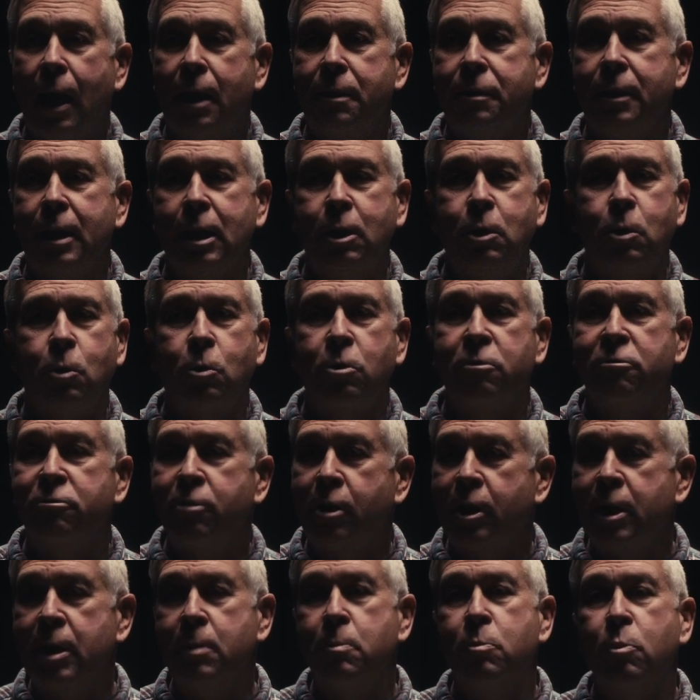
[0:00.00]
I think you're
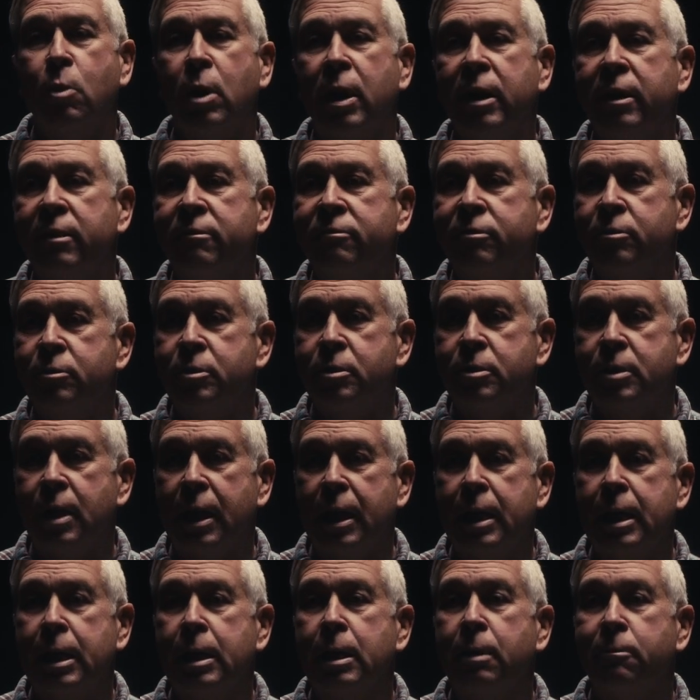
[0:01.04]
very brave for
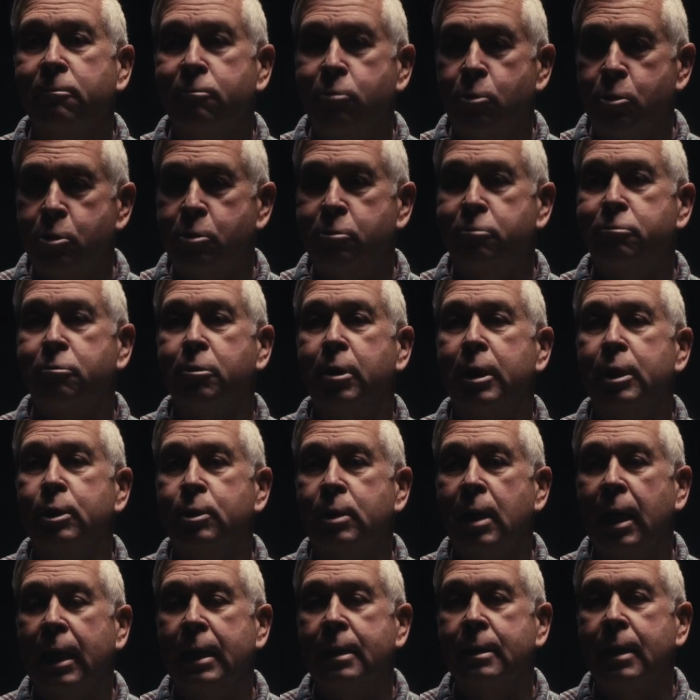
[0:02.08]
standing up for your
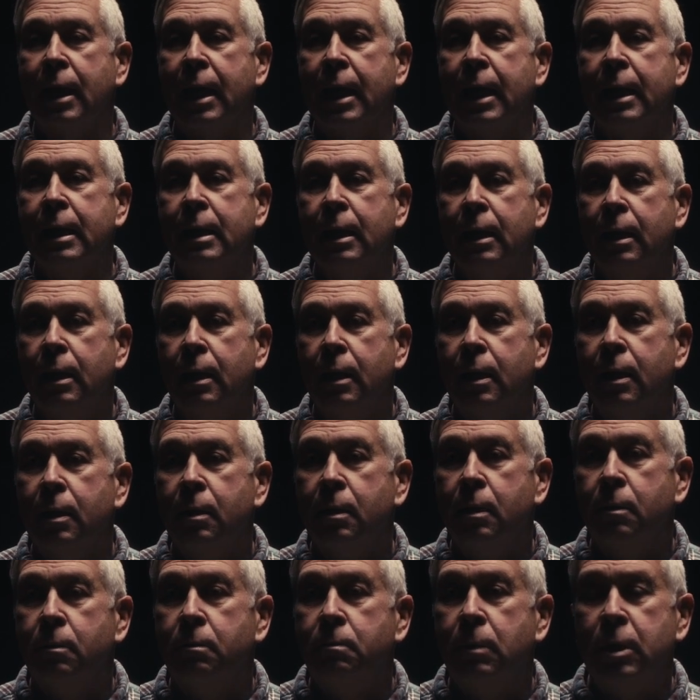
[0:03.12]
friends like that.
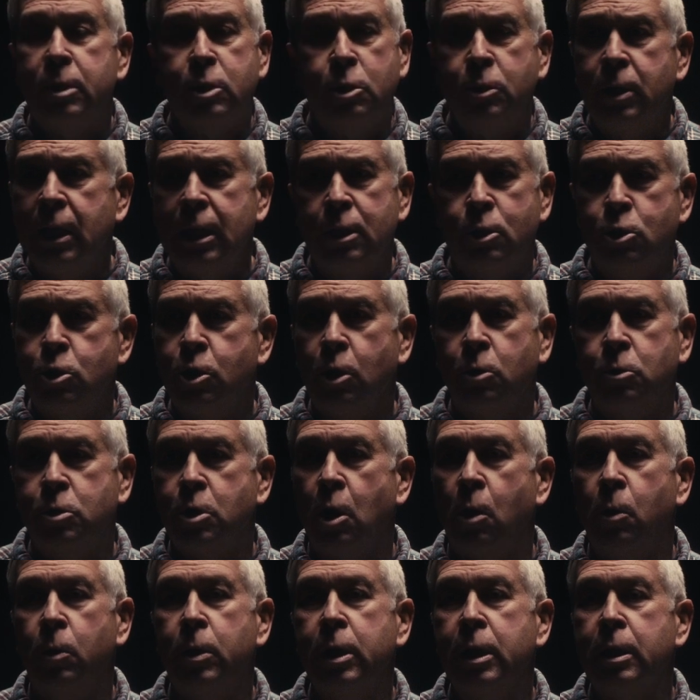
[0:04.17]
But you didn't show
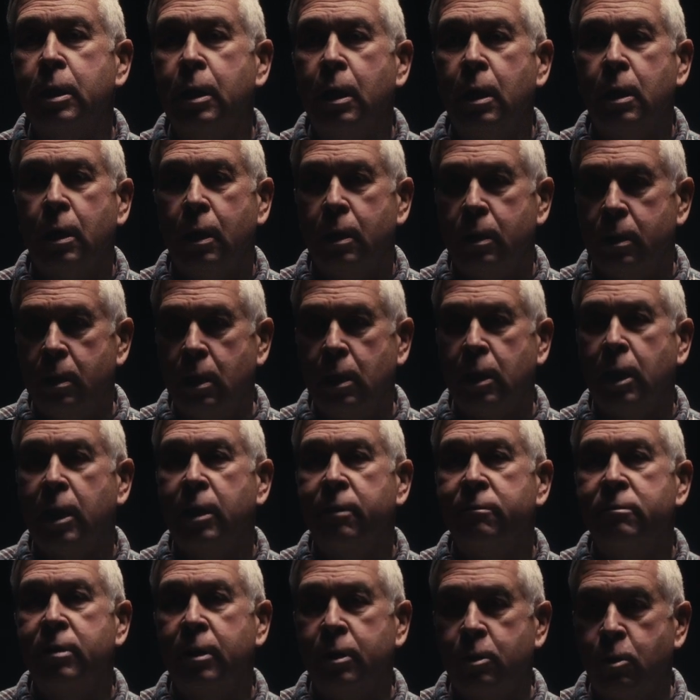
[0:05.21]
Tony the
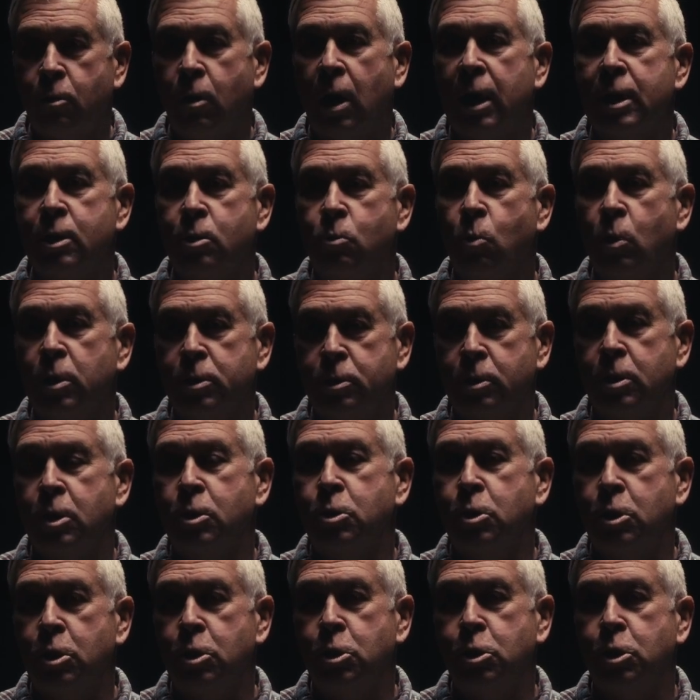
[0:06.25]
love that Christ wants
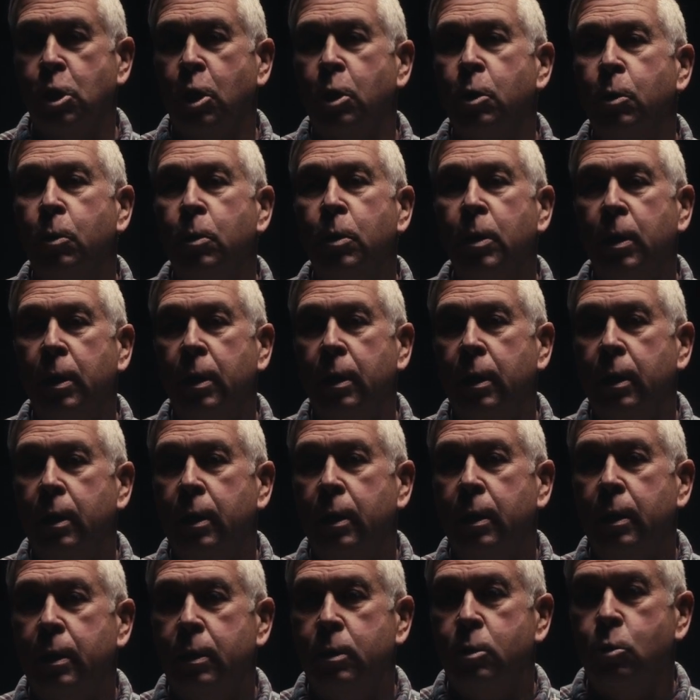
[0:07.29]
us to show.
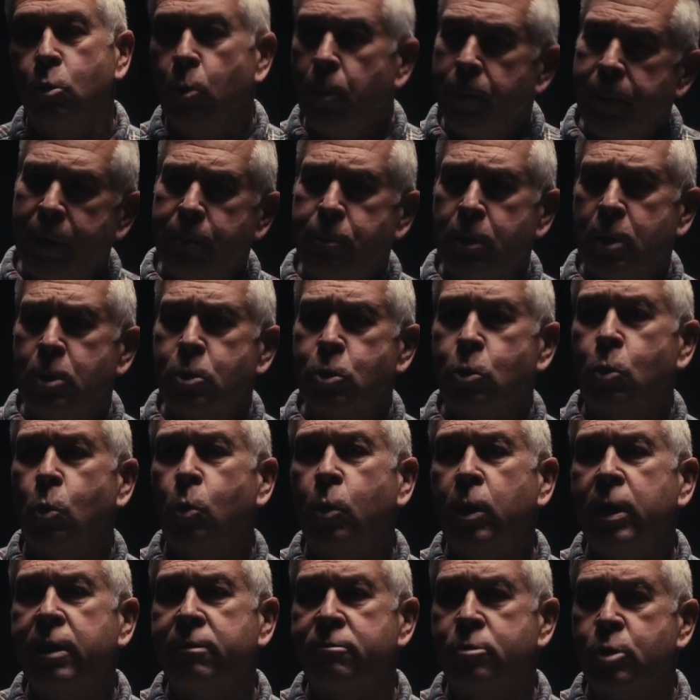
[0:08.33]
Do you remember the
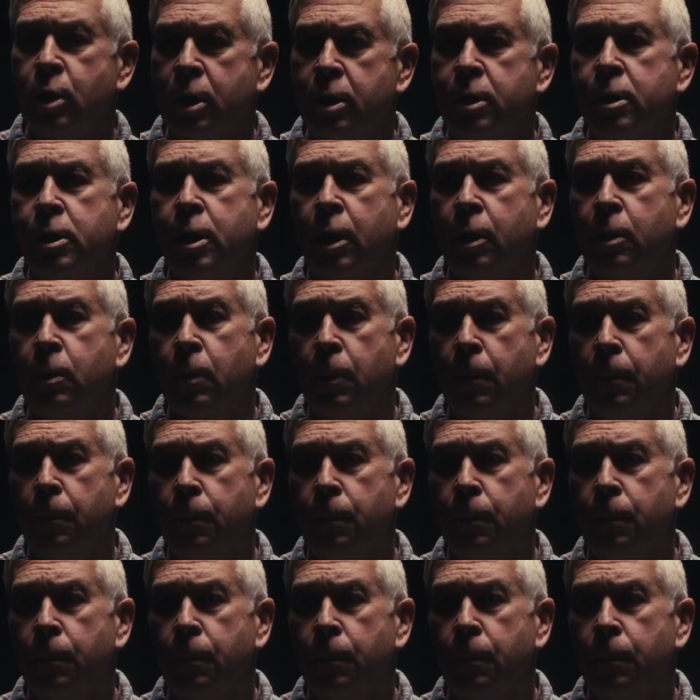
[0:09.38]
story of Jericho?